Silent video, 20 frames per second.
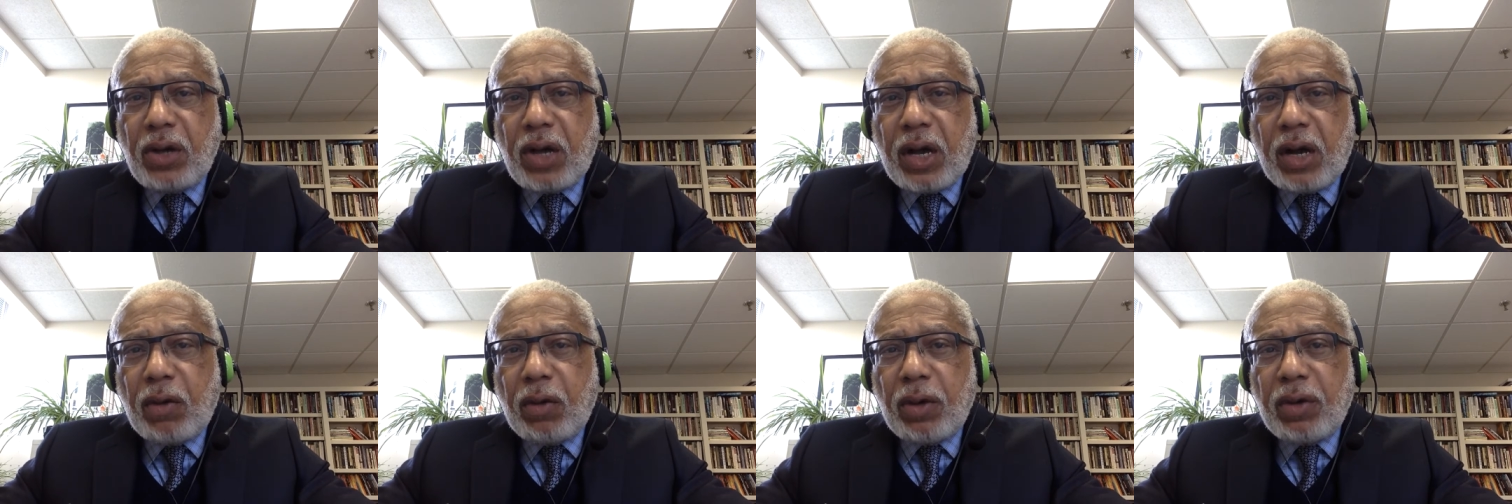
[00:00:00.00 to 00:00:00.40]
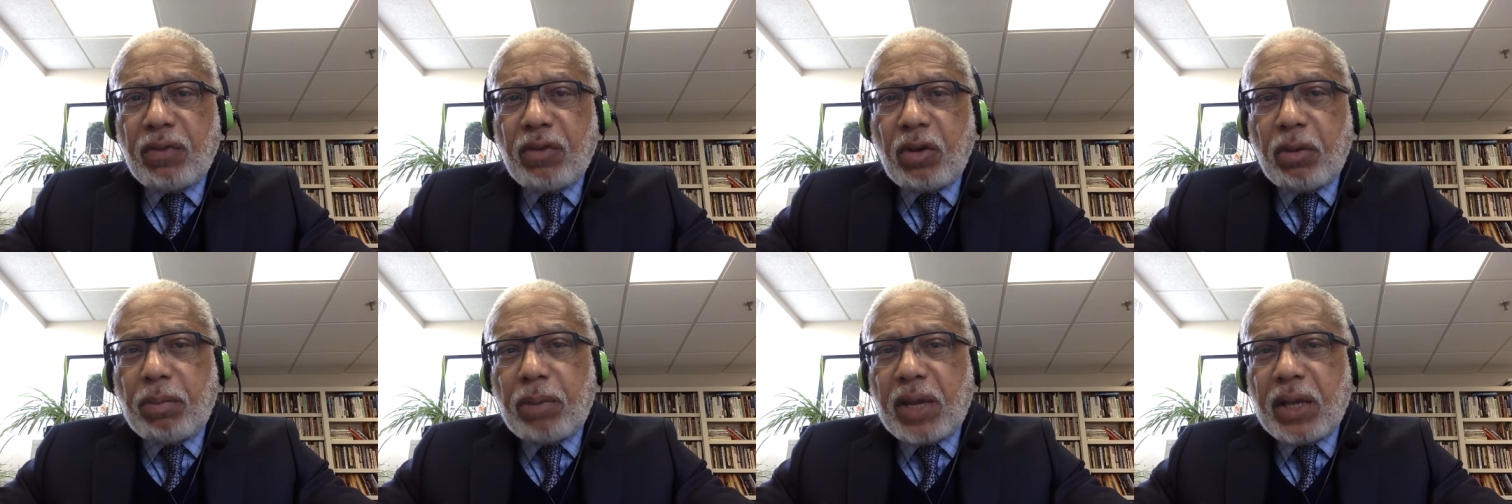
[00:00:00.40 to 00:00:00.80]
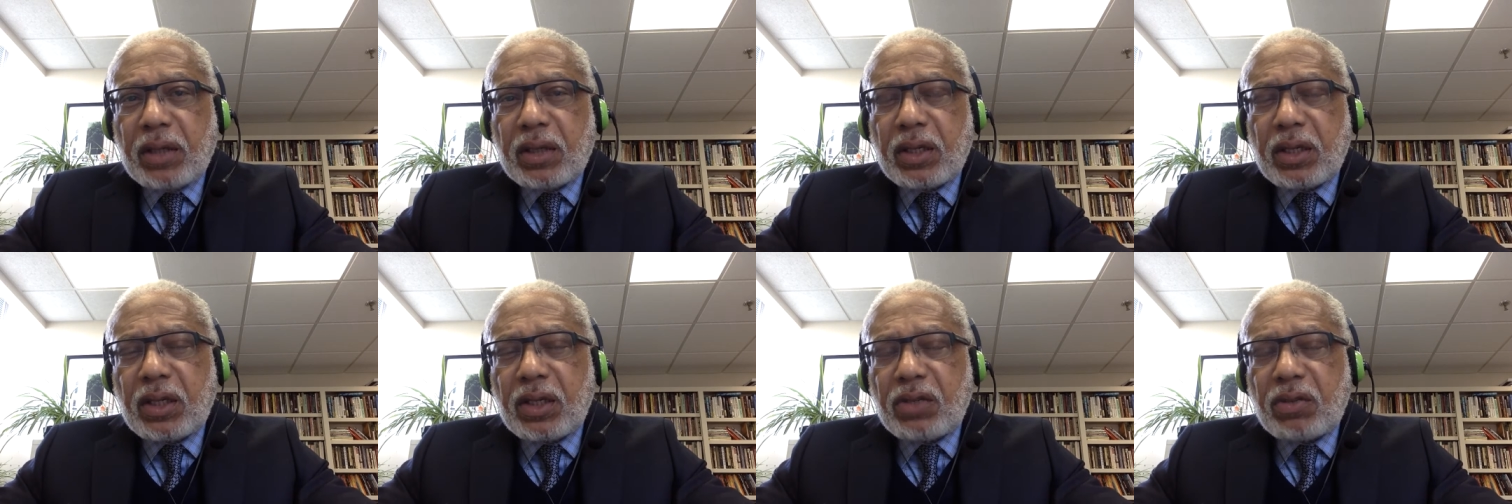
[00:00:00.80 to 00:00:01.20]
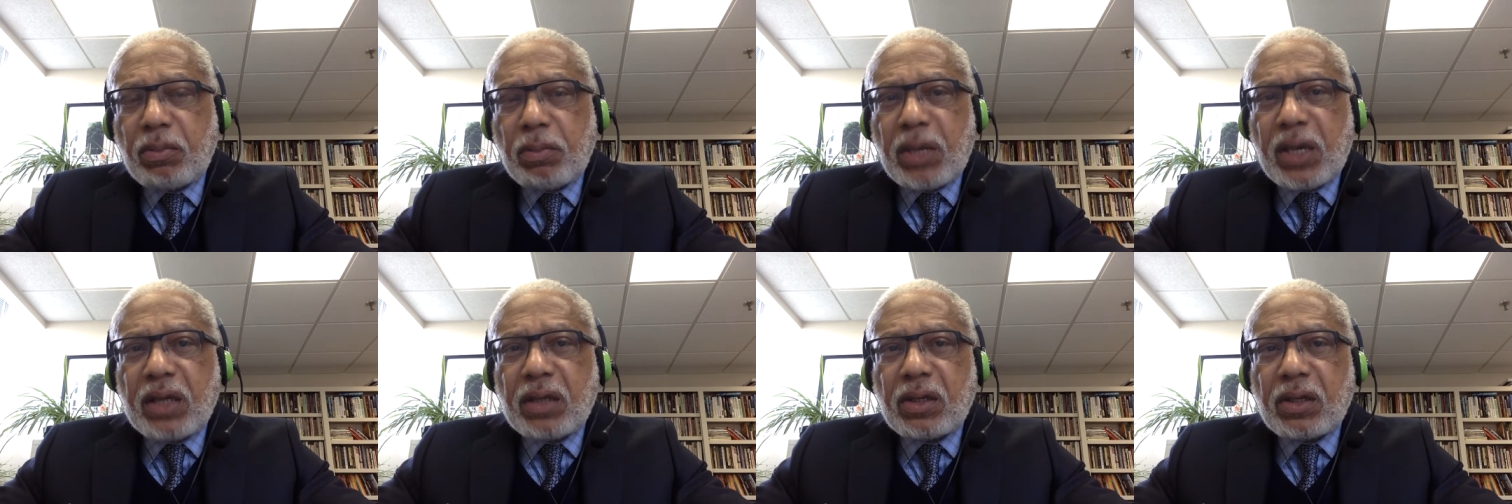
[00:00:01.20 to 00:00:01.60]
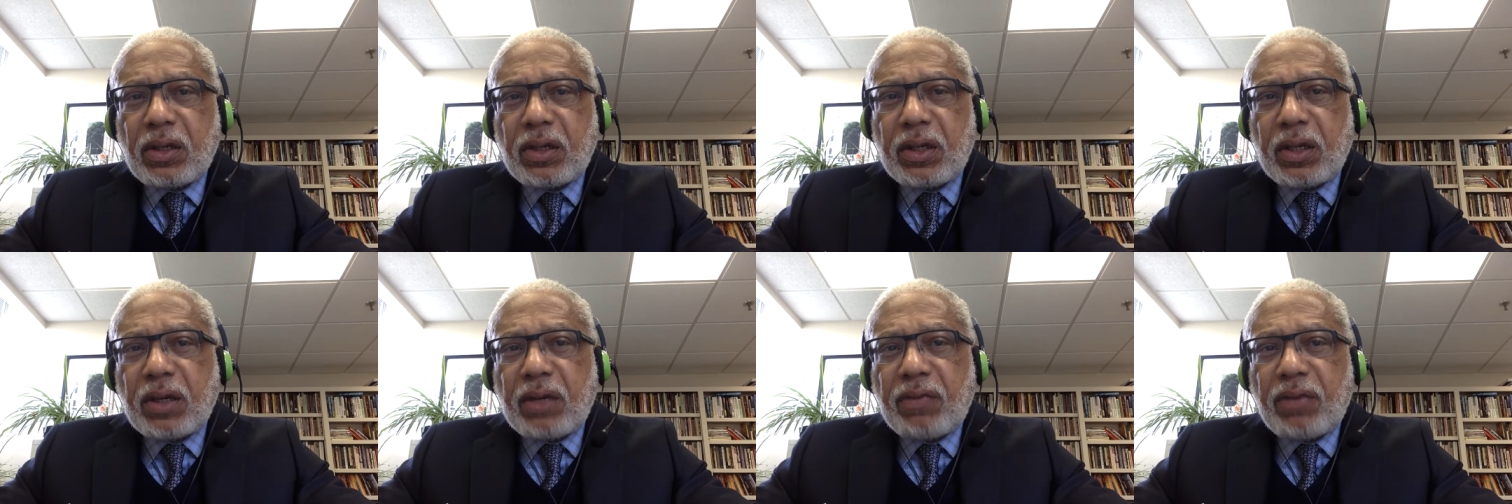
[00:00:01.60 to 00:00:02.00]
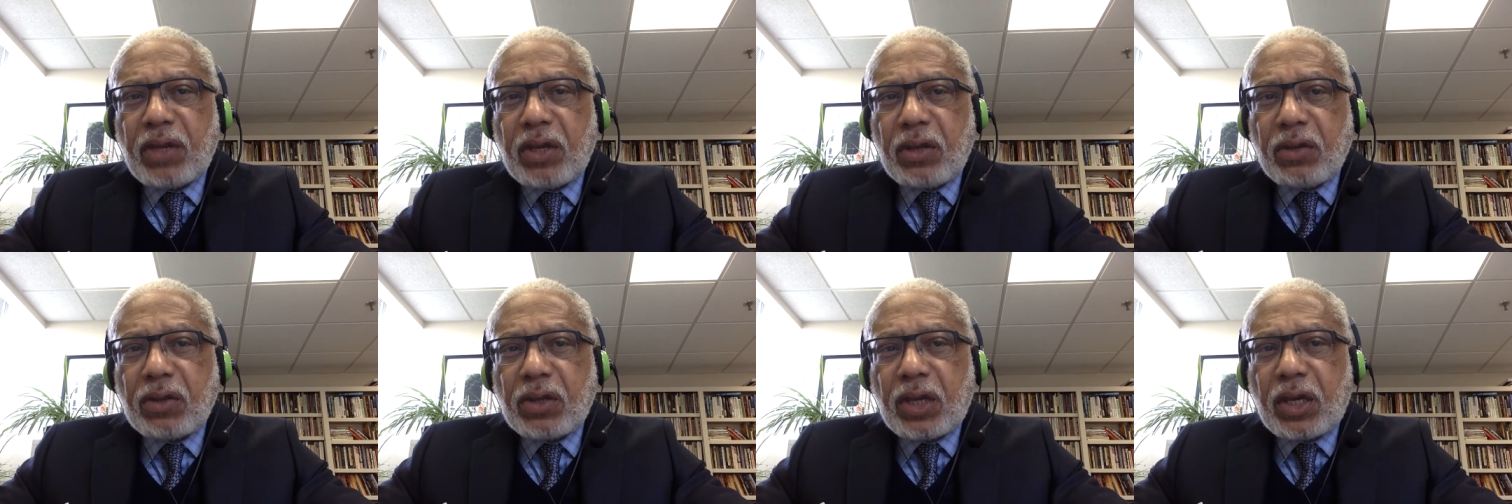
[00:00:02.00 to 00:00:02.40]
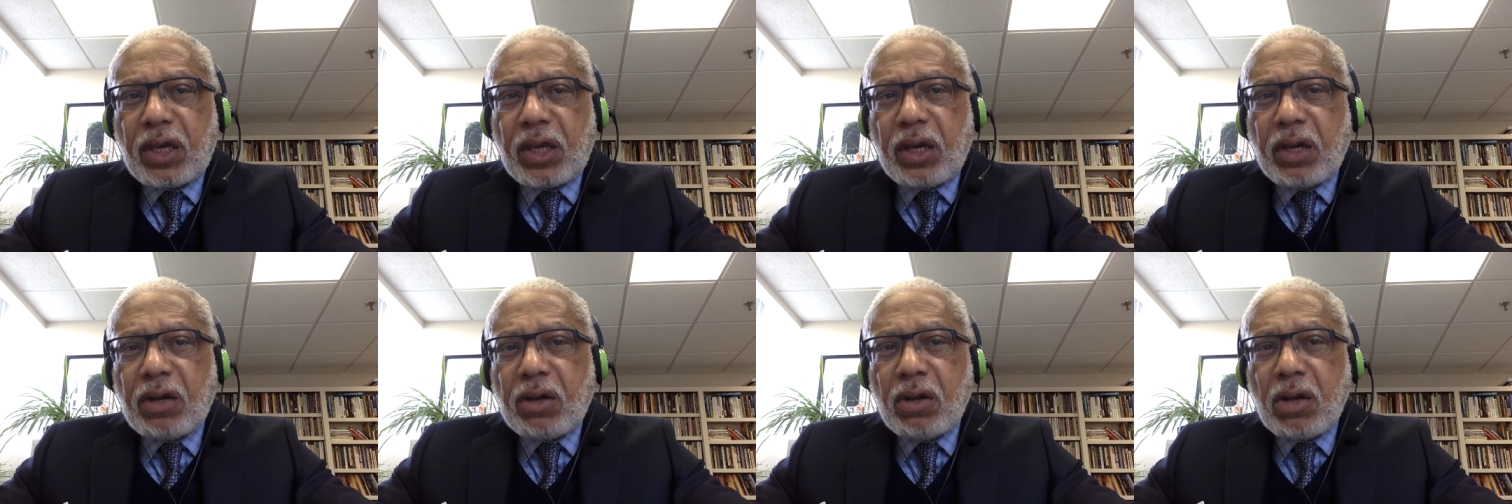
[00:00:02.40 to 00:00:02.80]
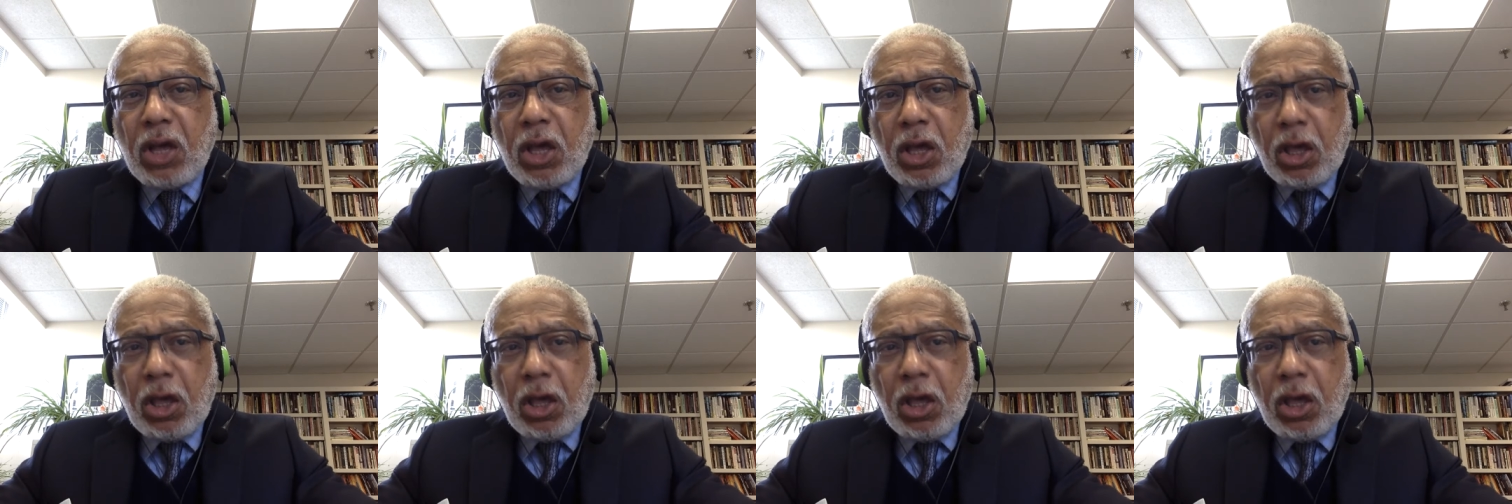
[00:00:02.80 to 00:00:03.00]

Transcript: however, about the dismantling of health care,